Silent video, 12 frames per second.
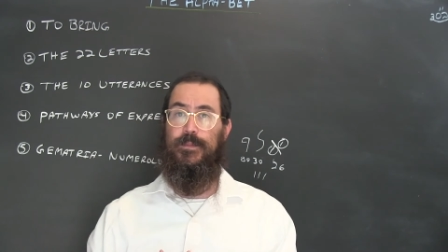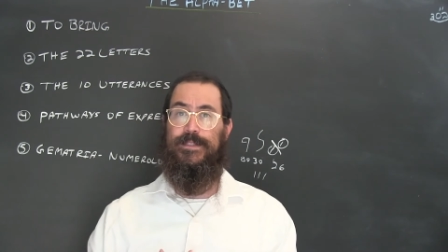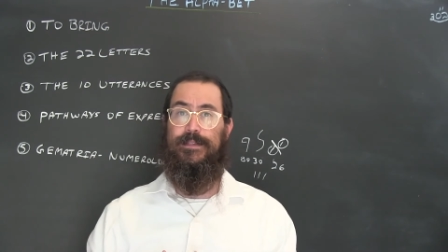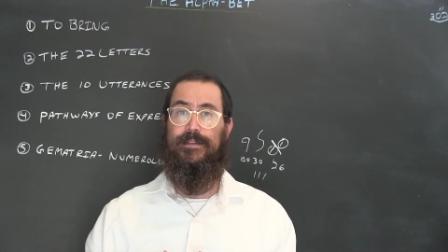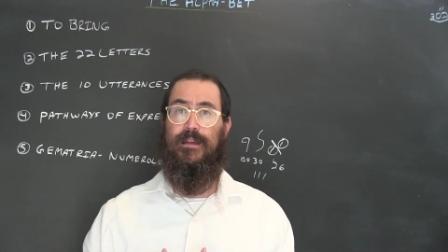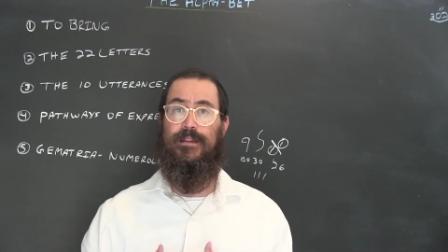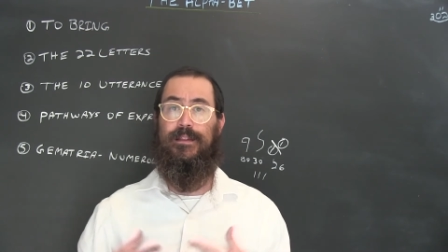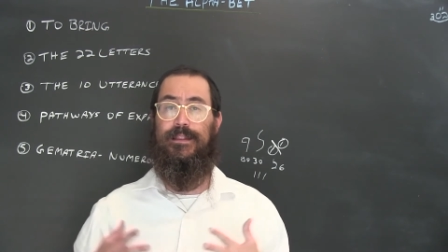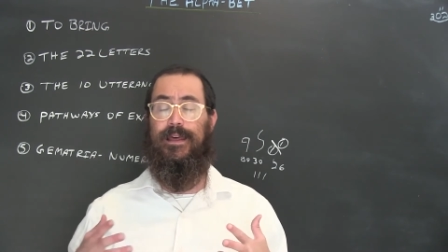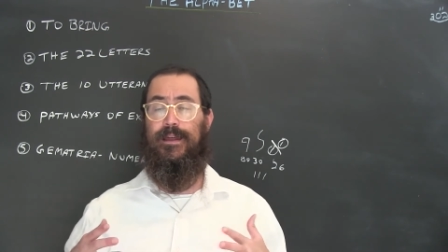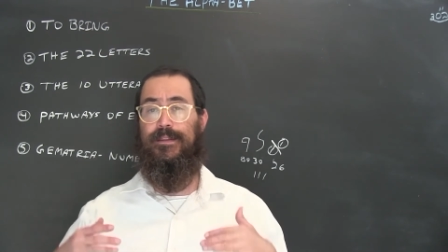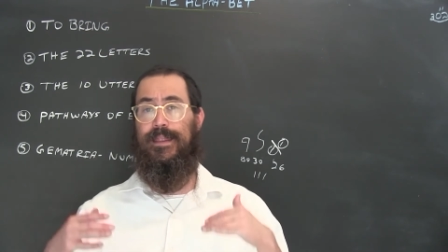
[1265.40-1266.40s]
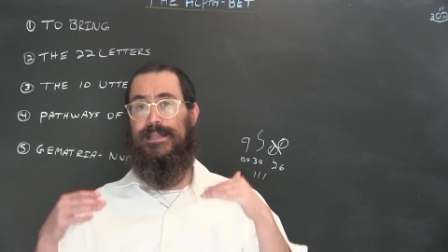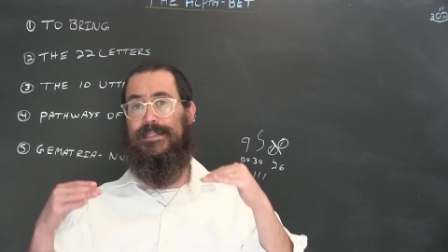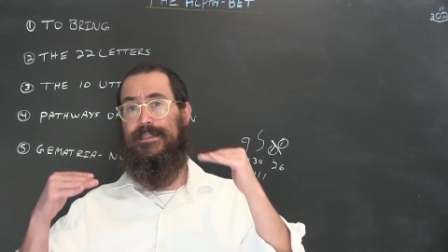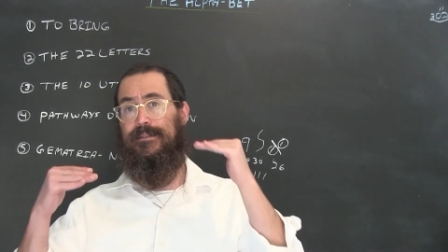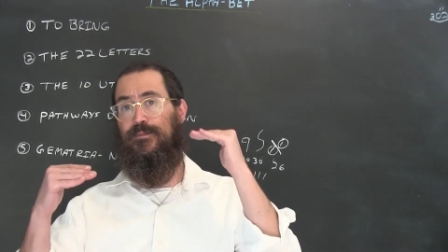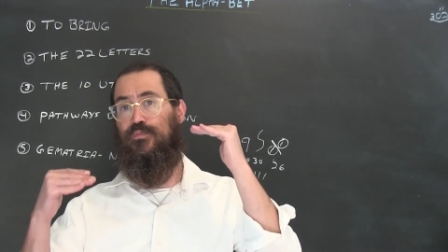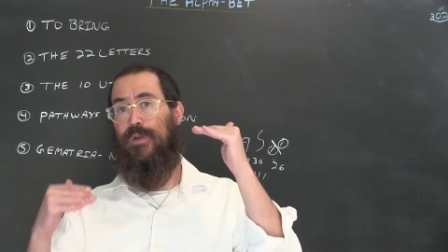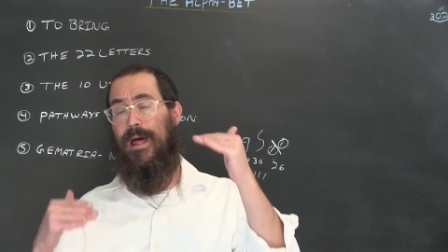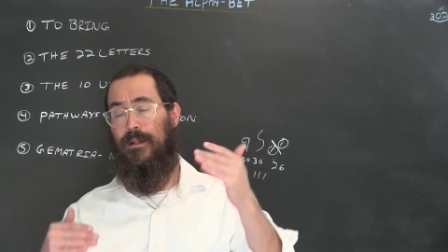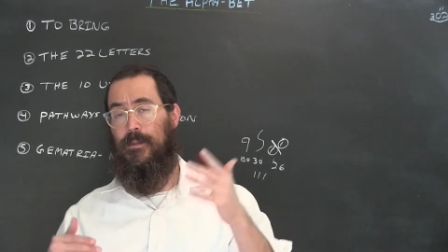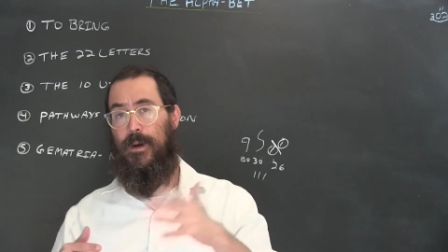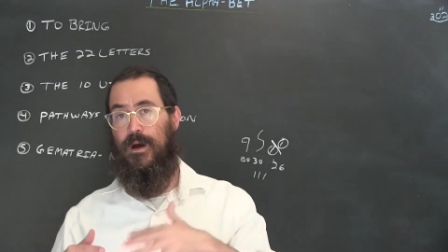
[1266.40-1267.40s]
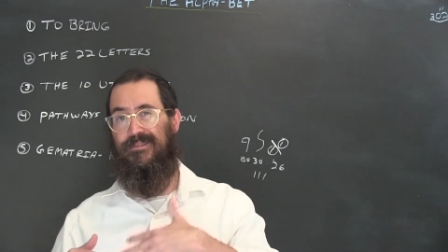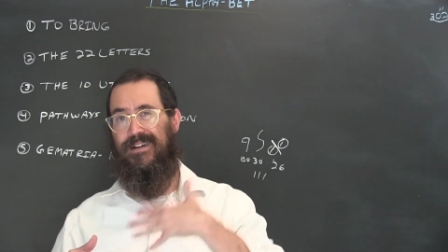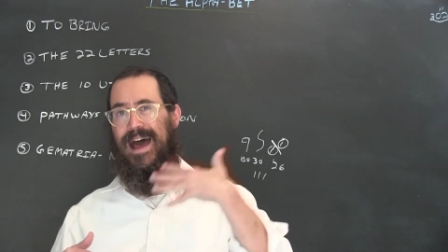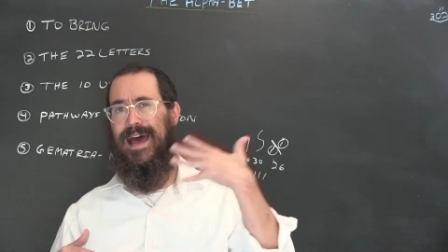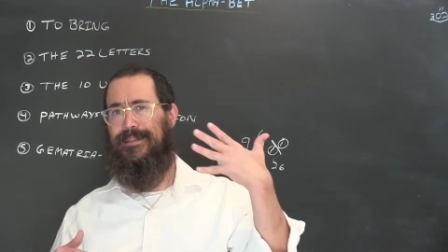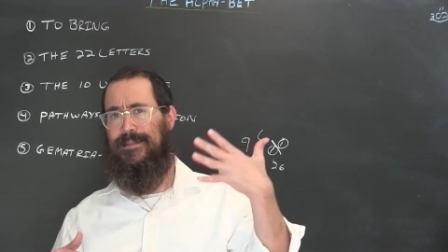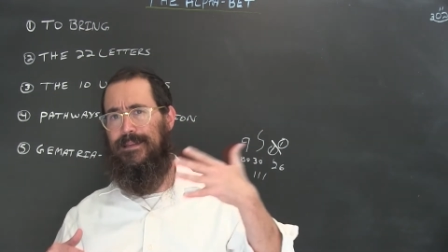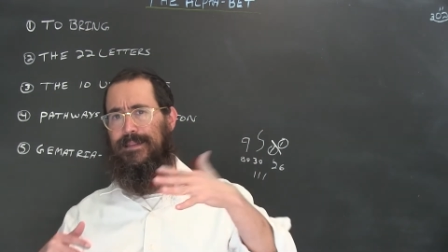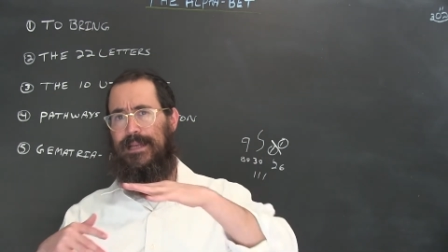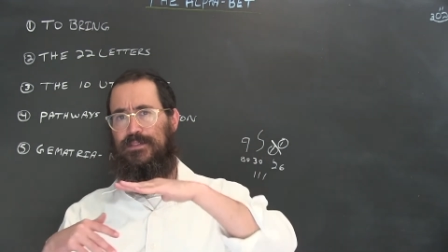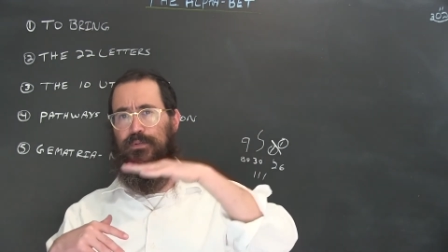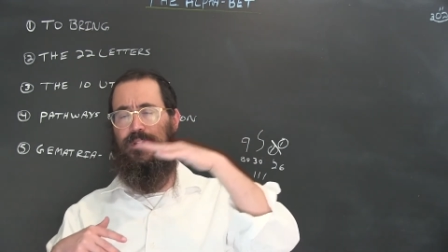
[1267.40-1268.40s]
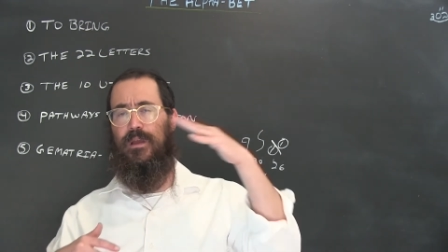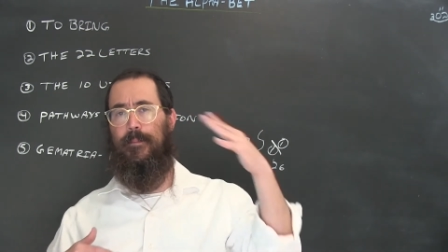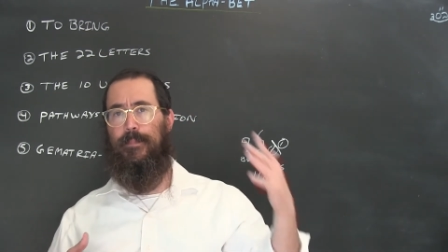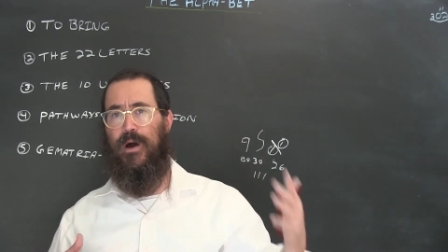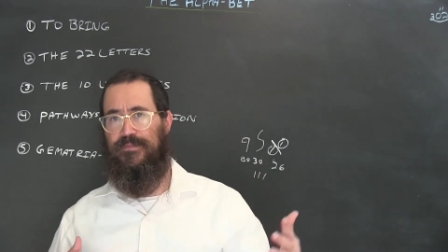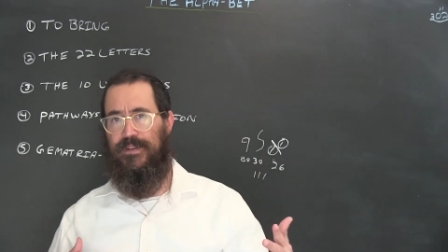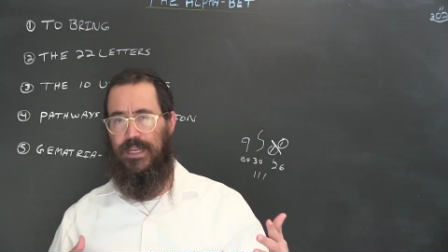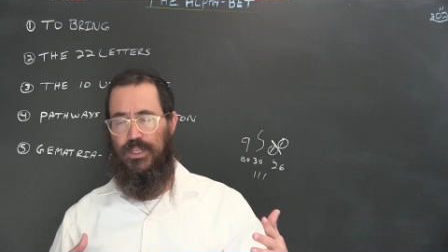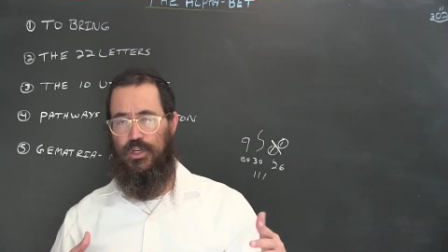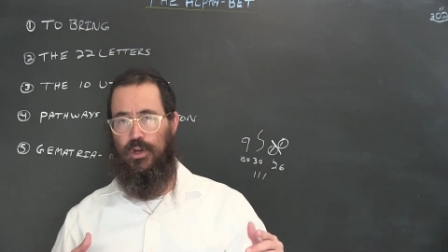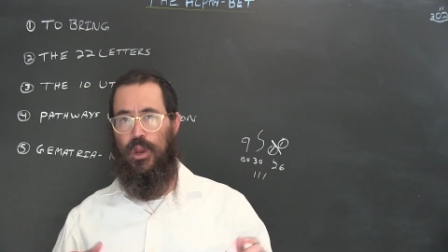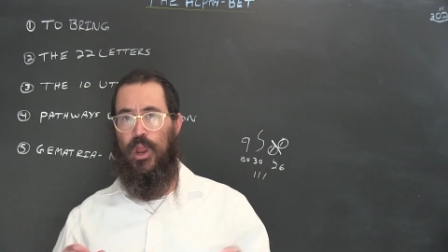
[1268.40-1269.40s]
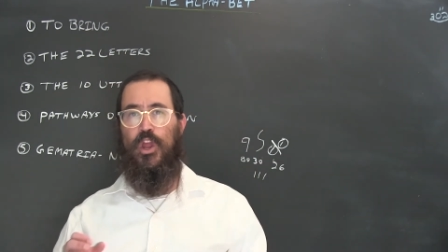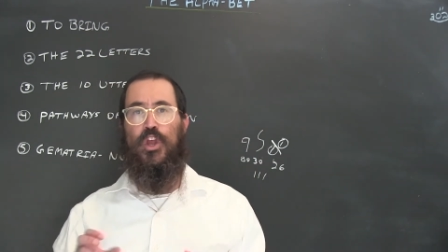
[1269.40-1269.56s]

almost the, le, le, that's the realm of atik, that's really above nature.